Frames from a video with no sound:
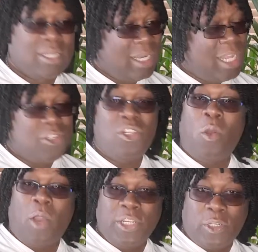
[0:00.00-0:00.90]
I'll let you
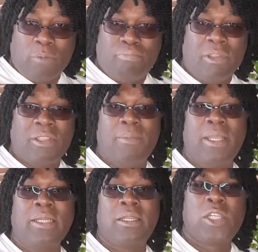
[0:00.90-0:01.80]
know, are you going to bring them
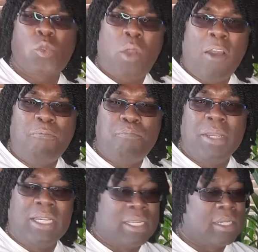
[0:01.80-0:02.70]
in? 12
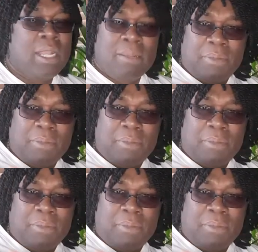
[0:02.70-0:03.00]
million.